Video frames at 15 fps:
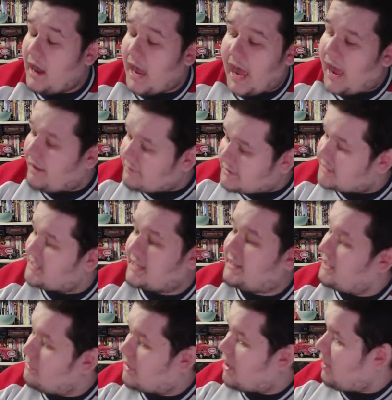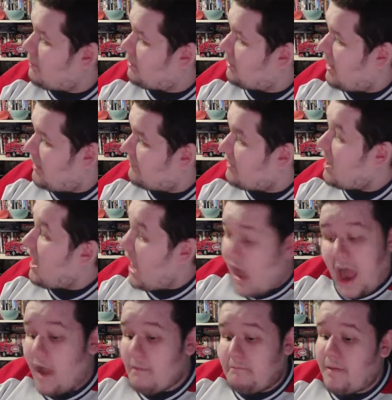I was going to say Leo Komarov.
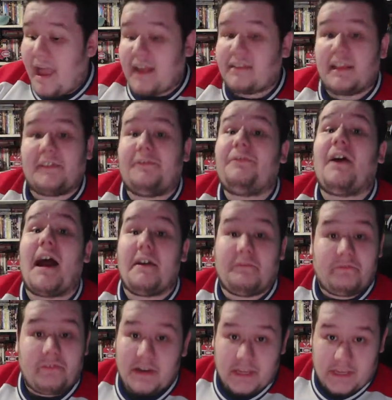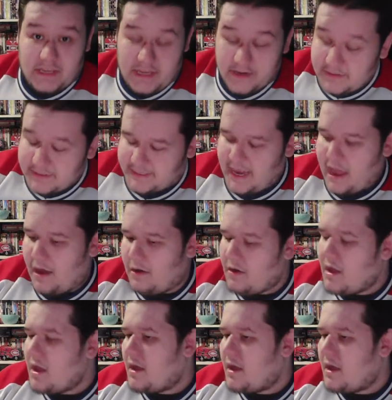I'm back 5 fucking years now.